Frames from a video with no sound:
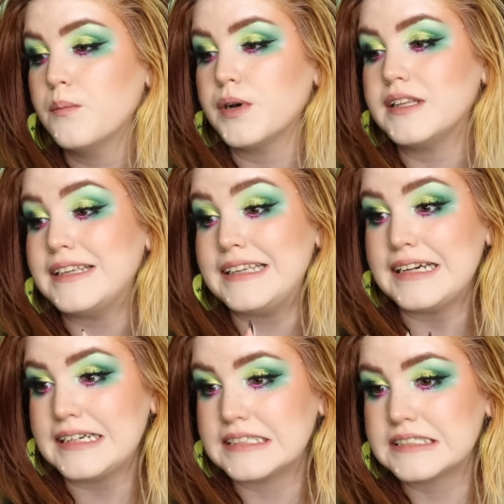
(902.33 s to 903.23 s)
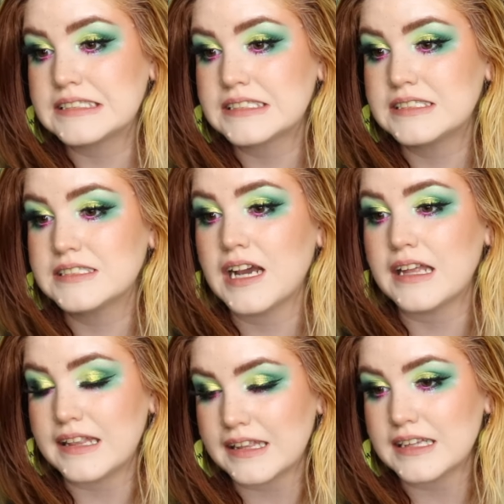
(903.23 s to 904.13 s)
But yeah,
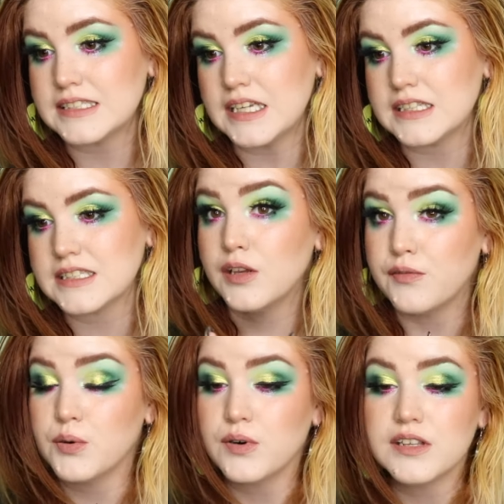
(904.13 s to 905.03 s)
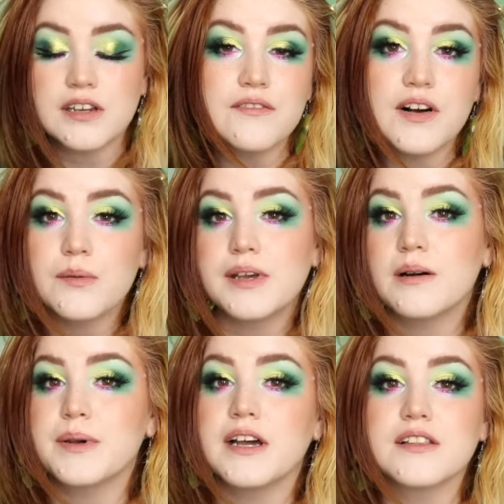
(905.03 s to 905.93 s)
I think that's it. If you want, you can follow me on
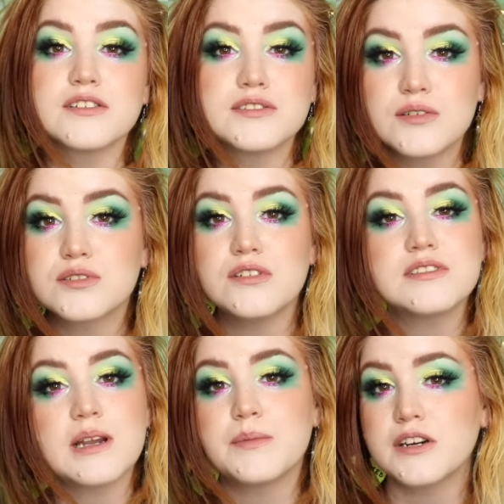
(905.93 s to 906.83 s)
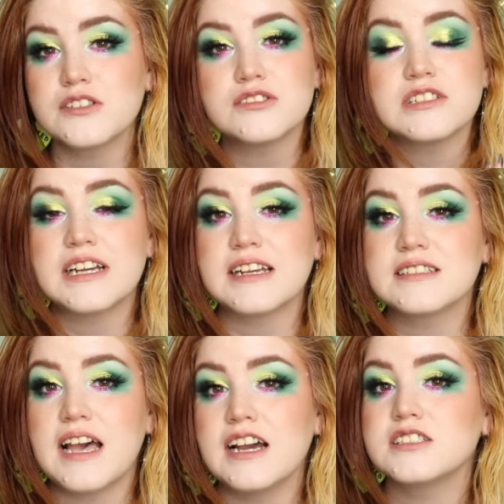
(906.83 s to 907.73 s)
my other socials. I'm
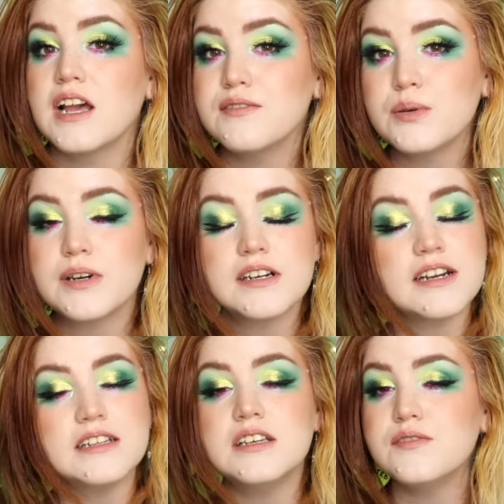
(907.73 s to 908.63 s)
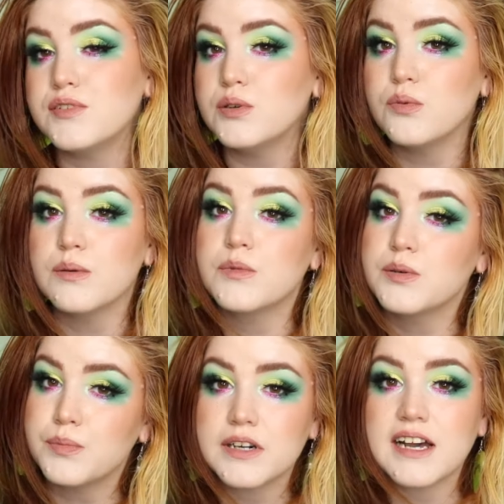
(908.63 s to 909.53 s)
artistryxashh everywhere, and if you want more
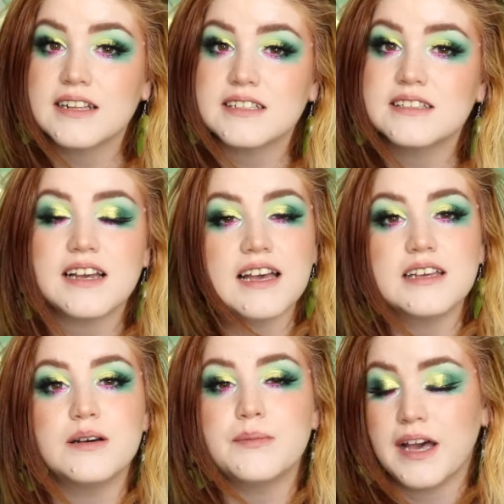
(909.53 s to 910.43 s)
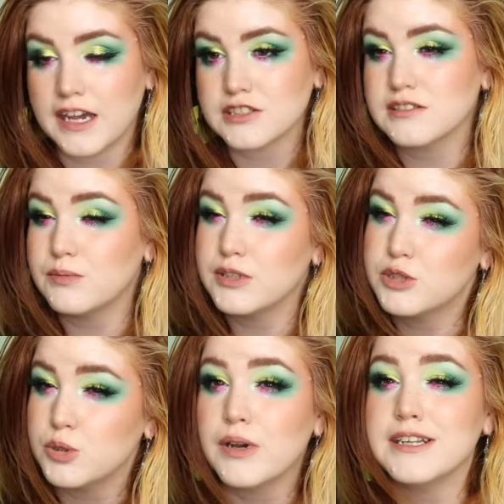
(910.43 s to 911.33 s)
book content, I am Ashley with
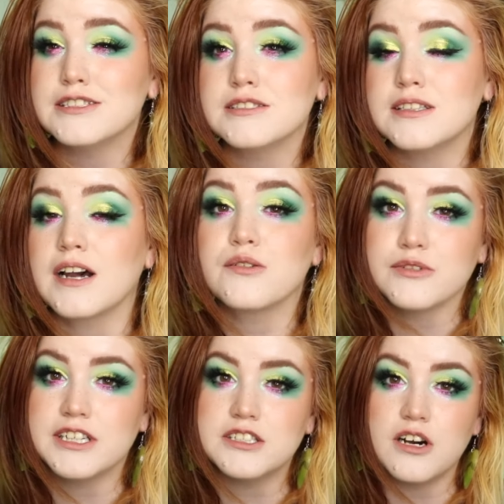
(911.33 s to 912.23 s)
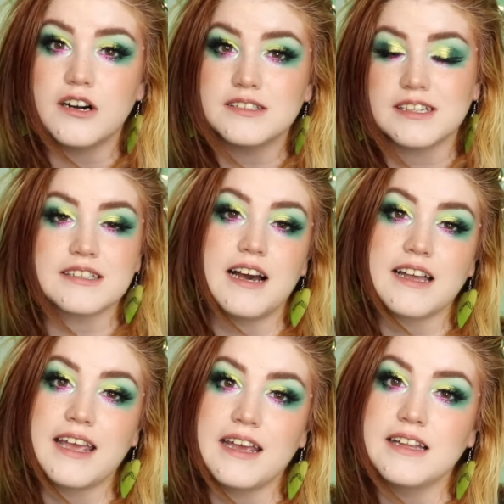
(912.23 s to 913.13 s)
2h's.reads on
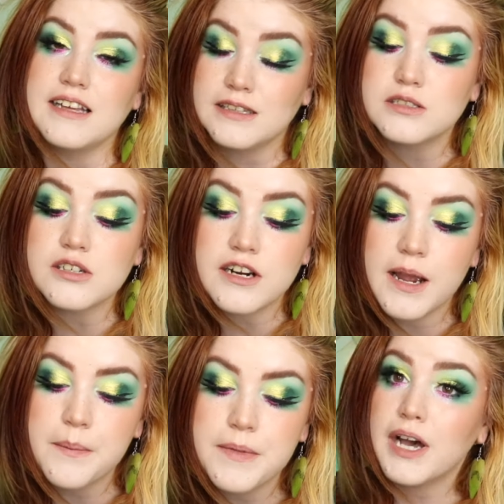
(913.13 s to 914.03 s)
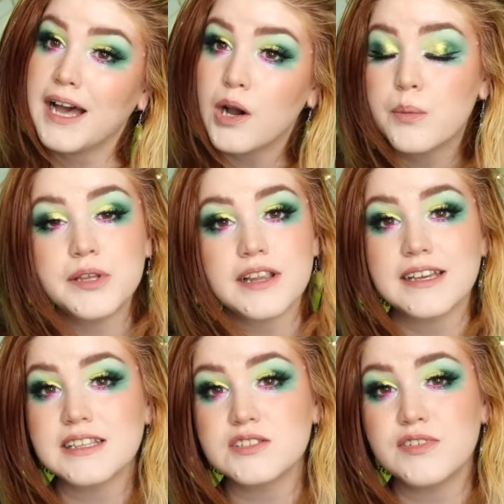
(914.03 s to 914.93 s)
TikTok and Instagram. But I hope you
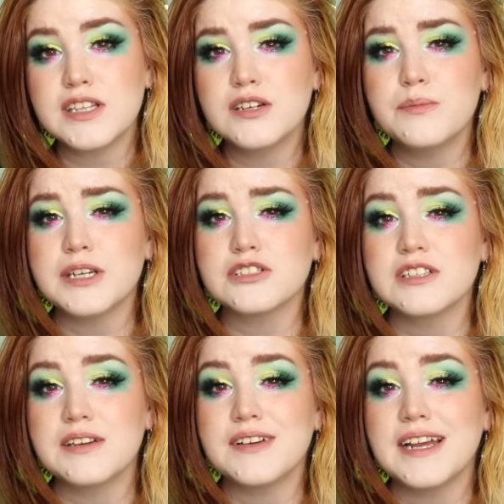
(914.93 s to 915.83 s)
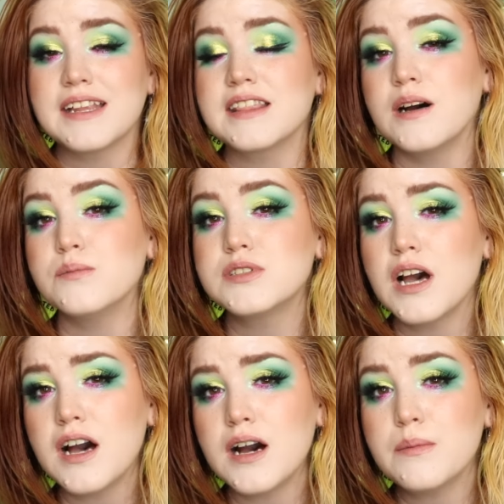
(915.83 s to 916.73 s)
liked this video. Make sure you give it a thumbs
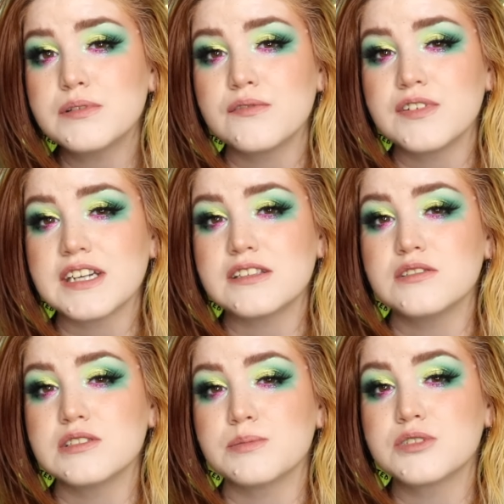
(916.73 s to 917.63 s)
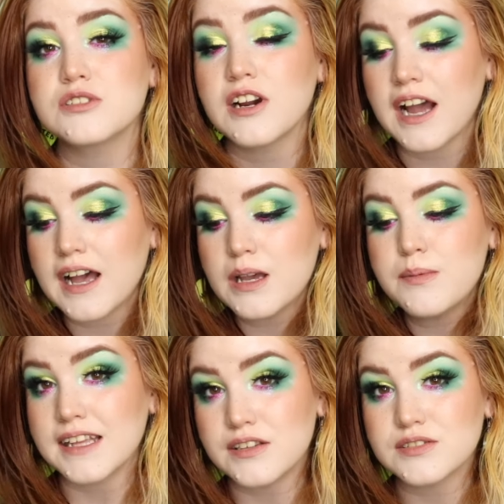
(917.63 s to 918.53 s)
up. Don't forget to subscribe.
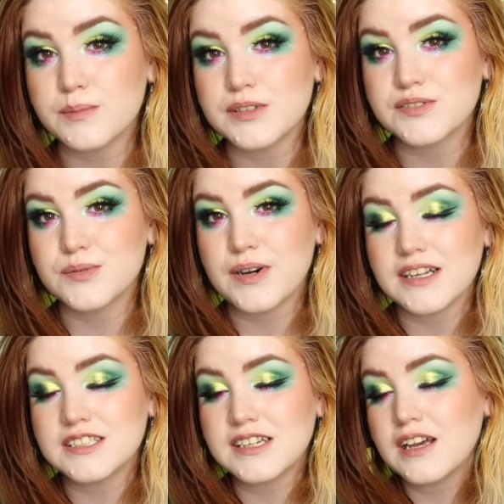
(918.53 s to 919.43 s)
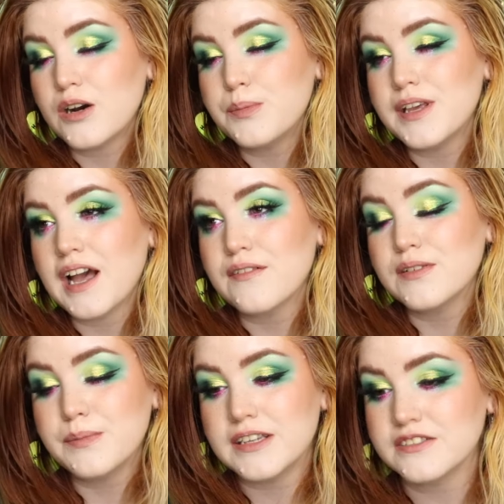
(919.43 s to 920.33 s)
Thank you so much for watching. I hope you have
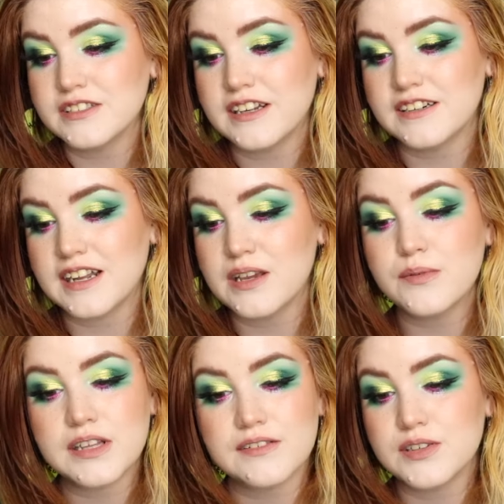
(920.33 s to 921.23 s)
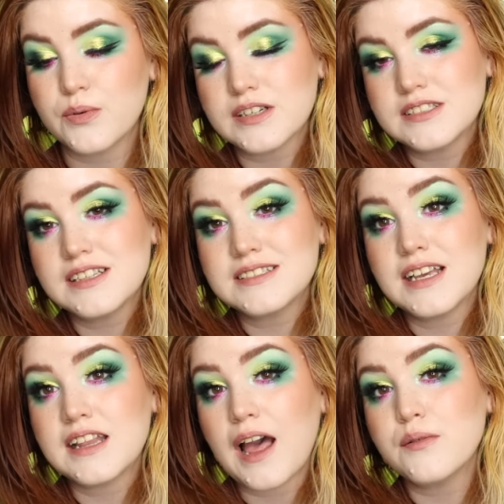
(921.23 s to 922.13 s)
an amazing day or night whenever you're watching this,
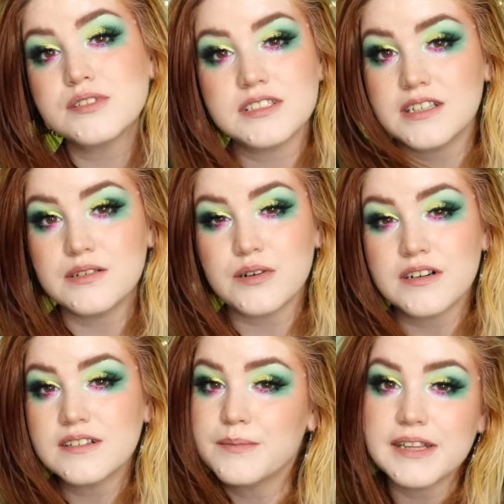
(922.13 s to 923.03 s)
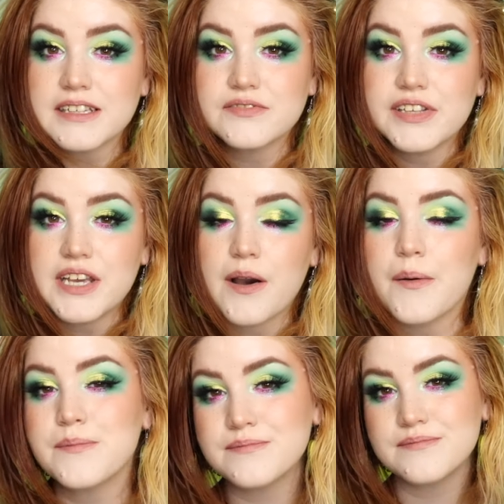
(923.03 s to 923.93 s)
and I will see you all in my next
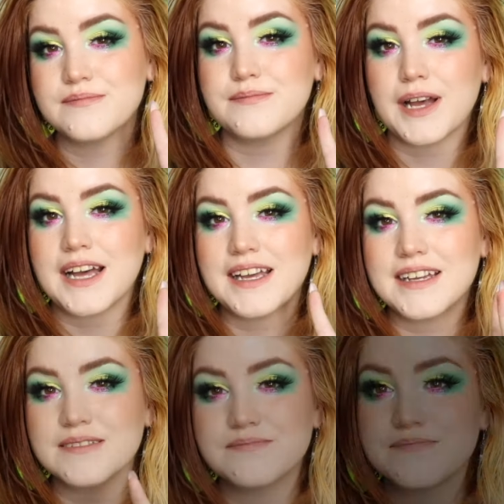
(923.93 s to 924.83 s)
video. Bye!